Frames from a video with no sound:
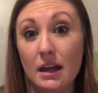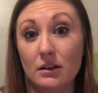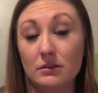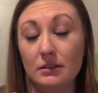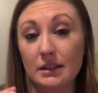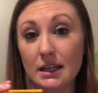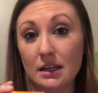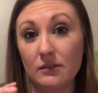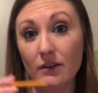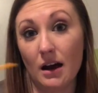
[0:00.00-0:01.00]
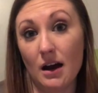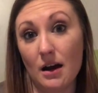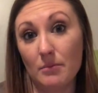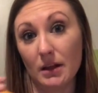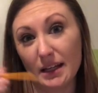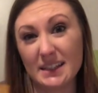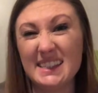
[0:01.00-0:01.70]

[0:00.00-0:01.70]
it'll leave like a